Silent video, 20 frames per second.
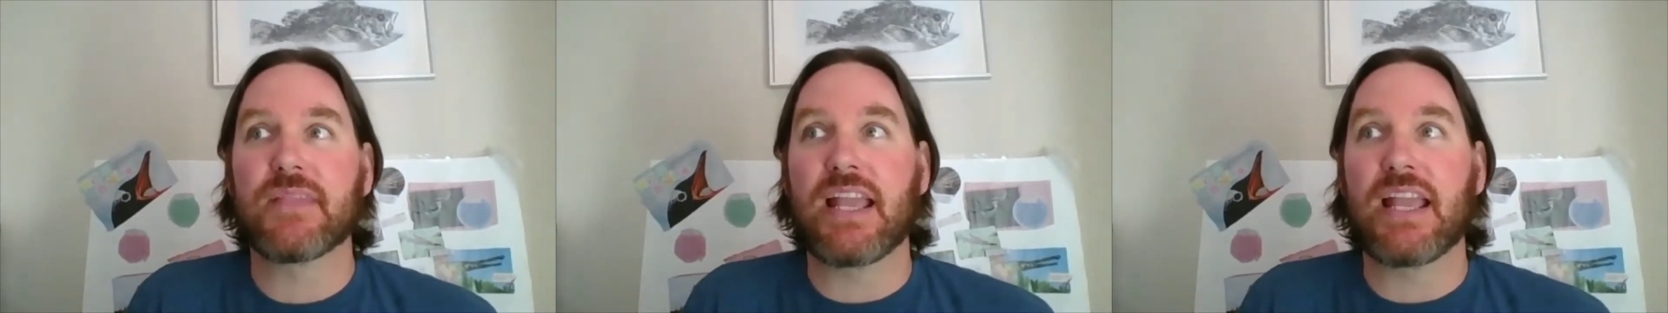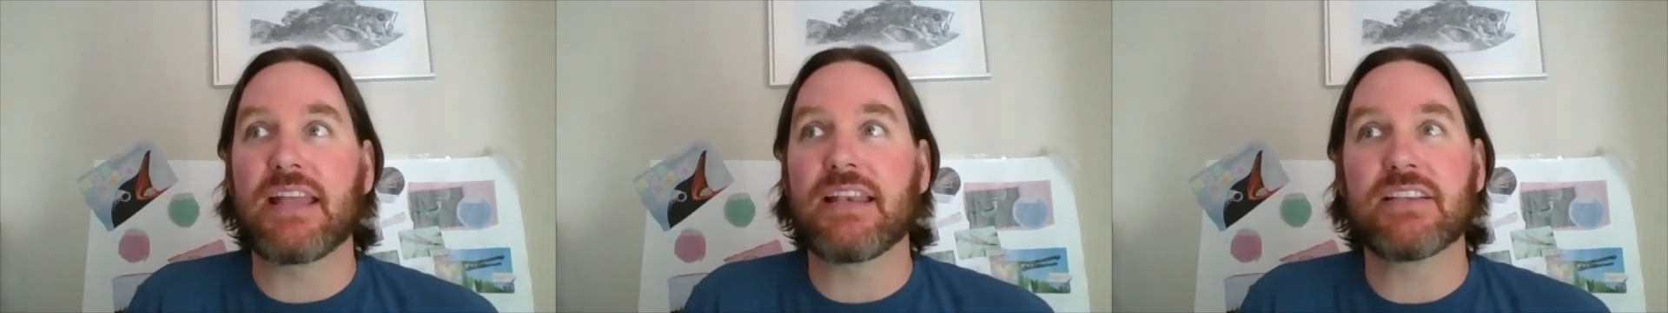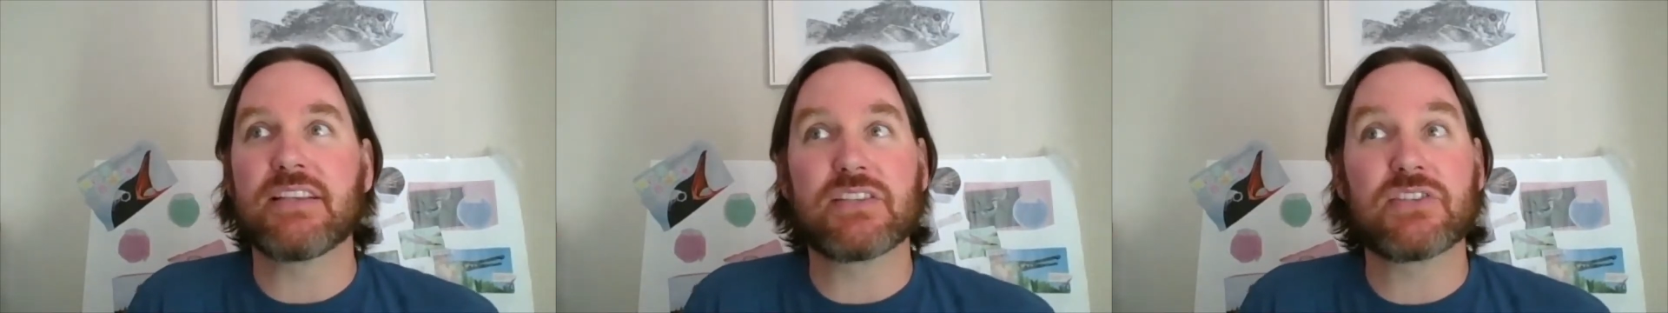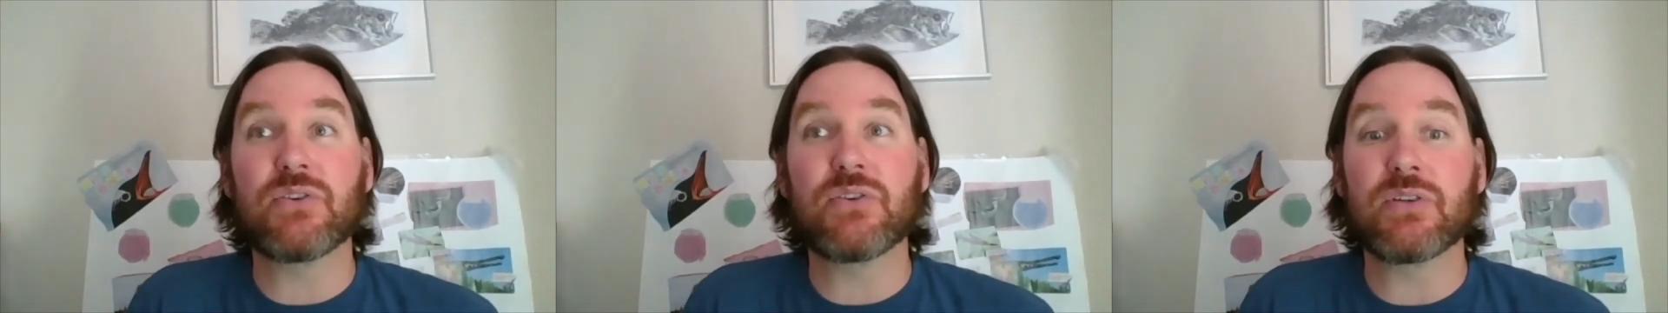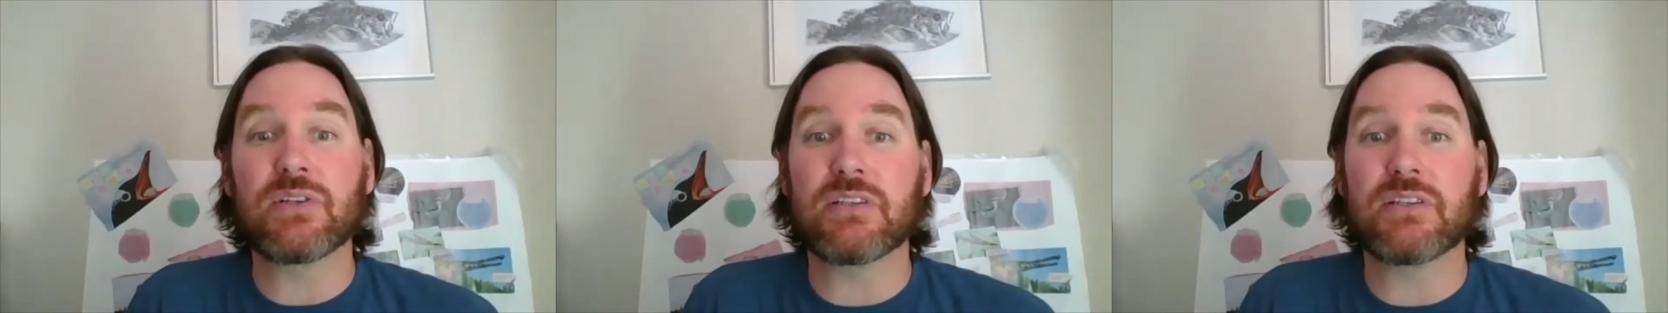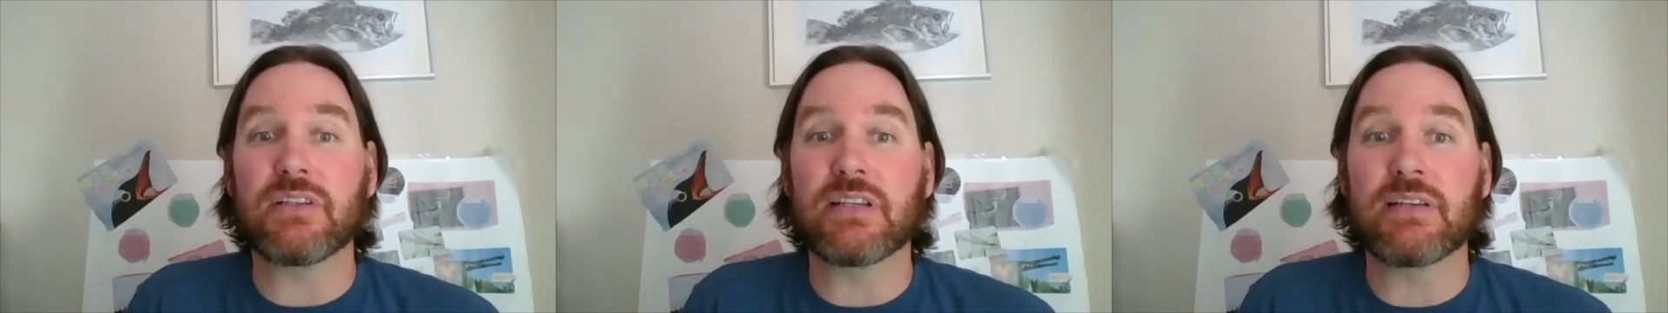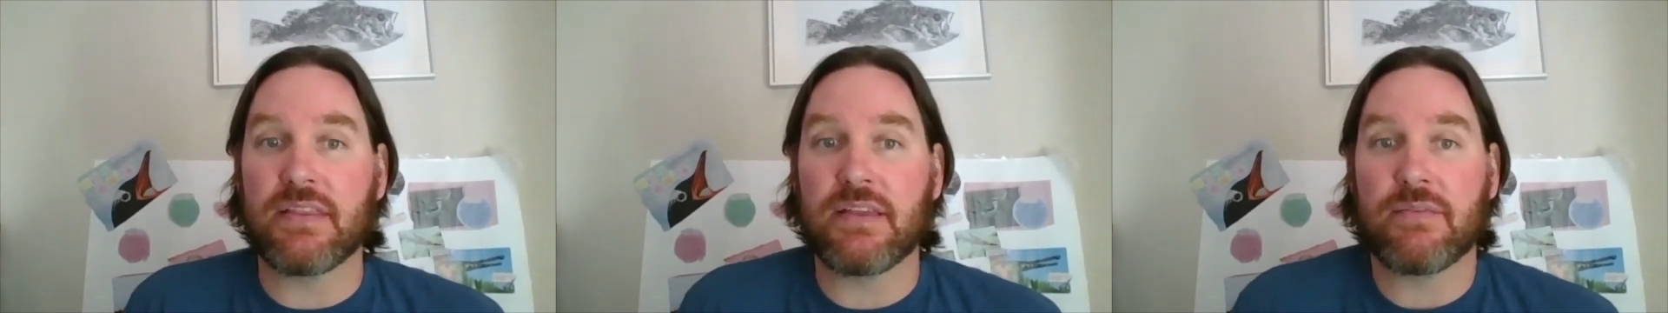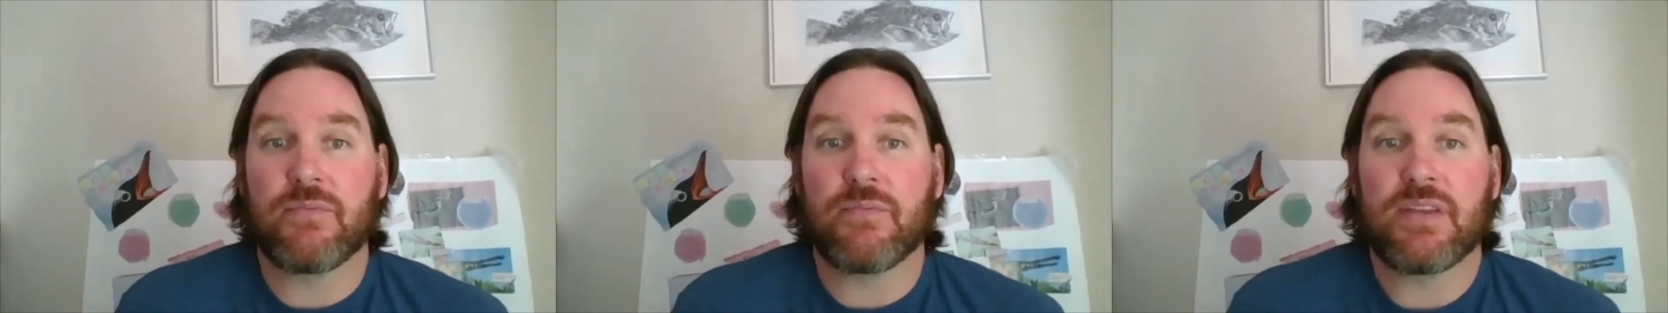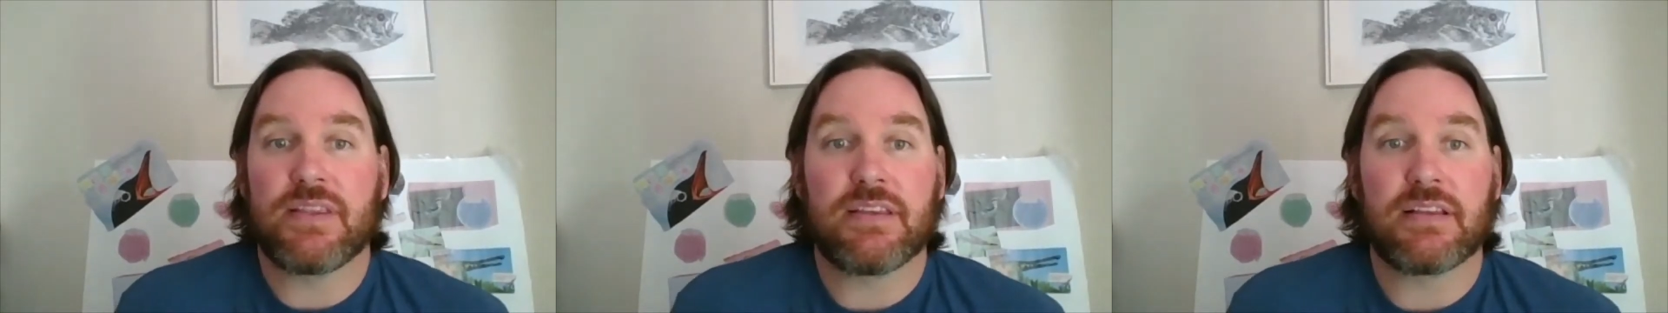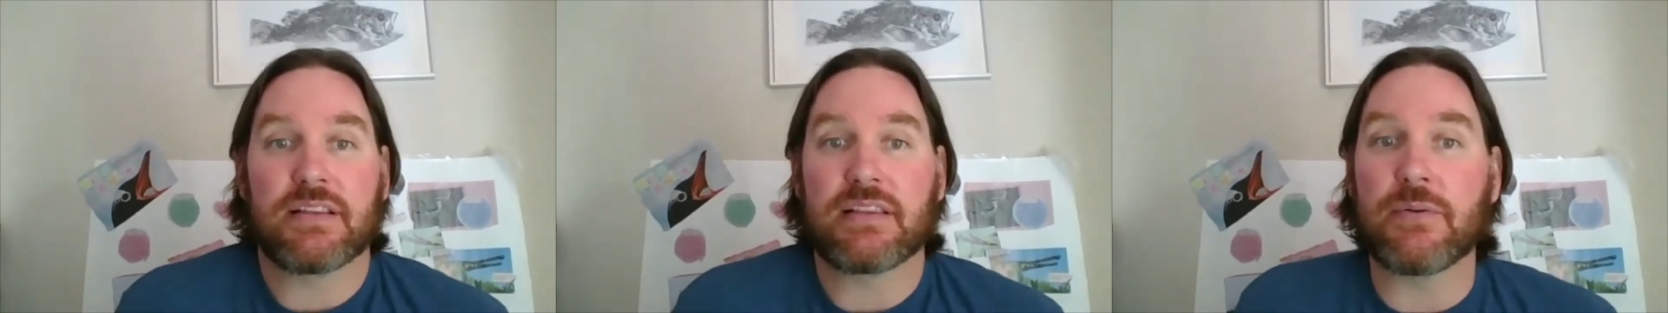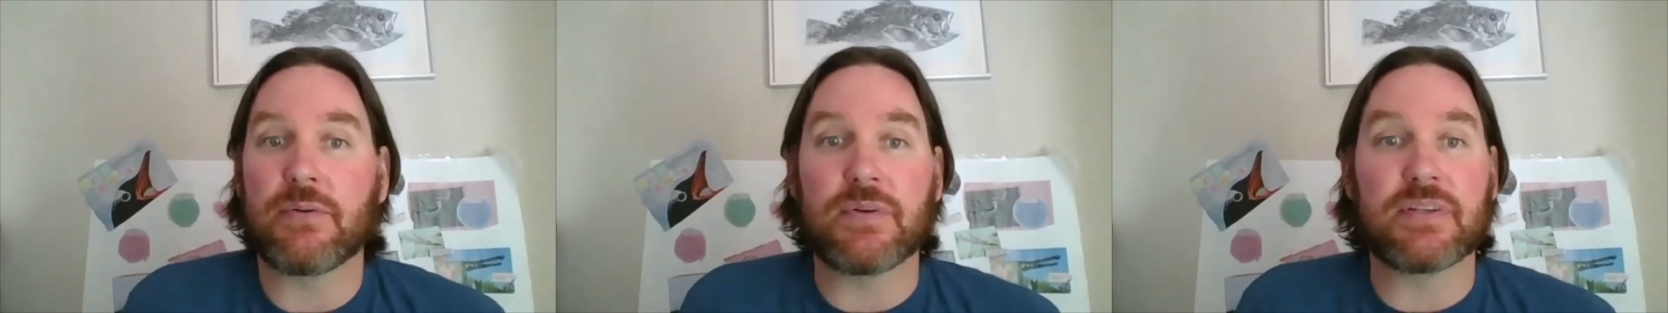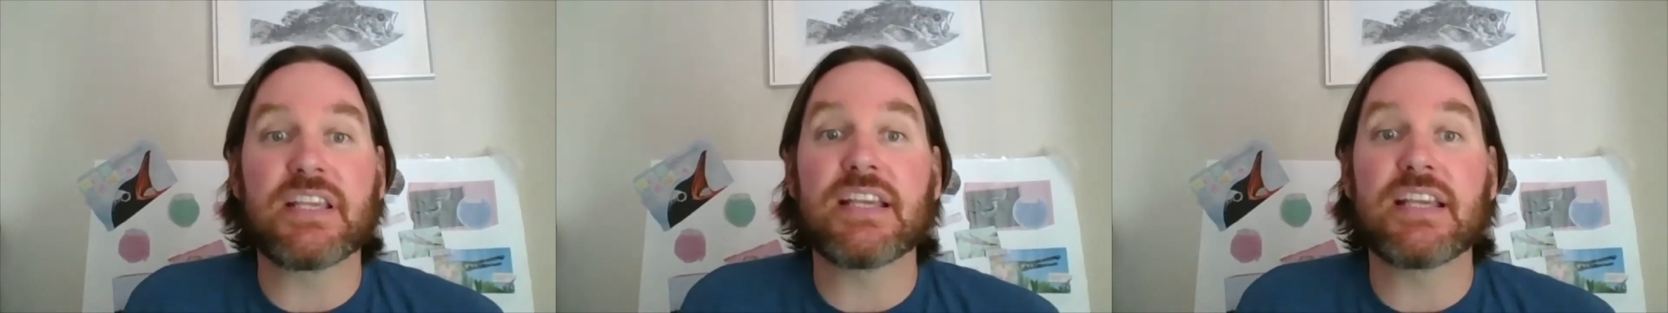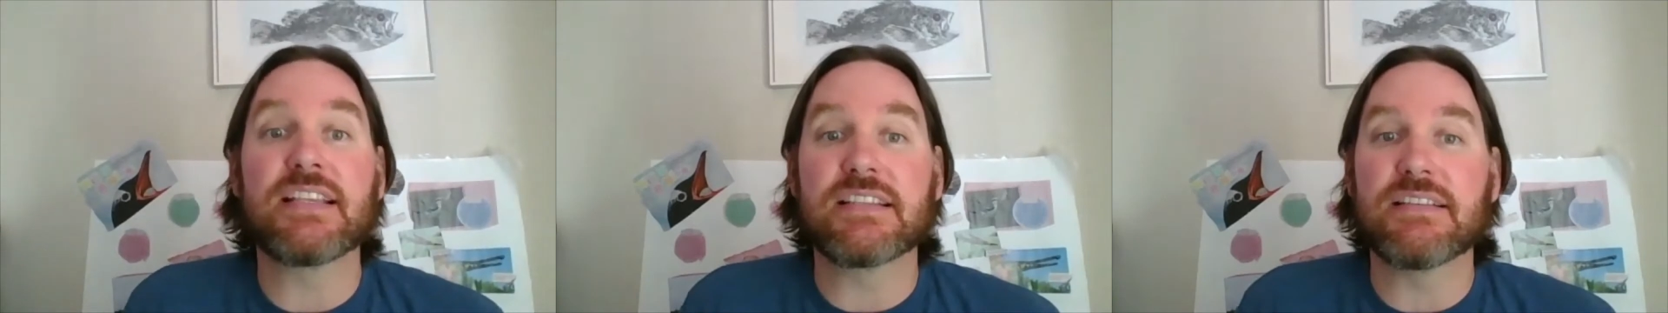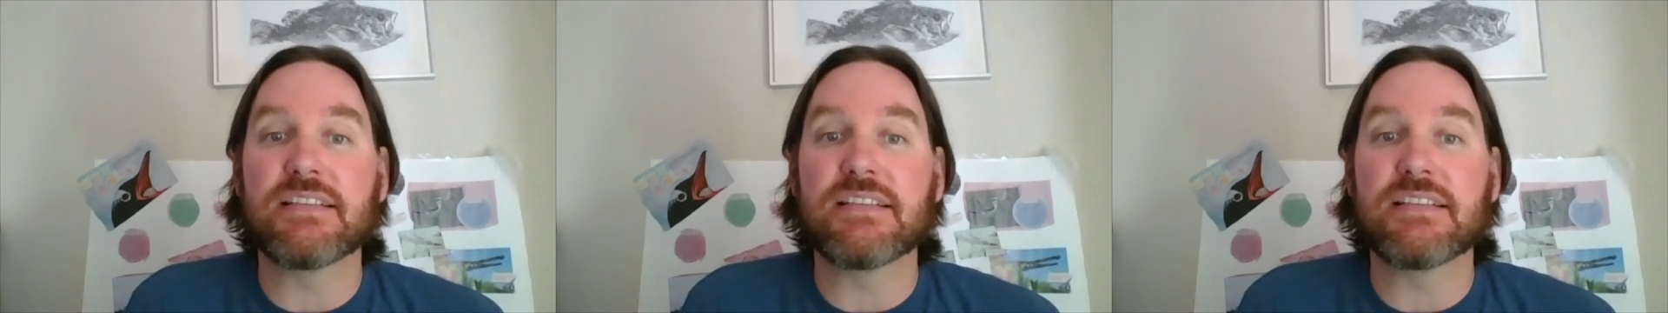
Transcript: And historically, we think there were tens of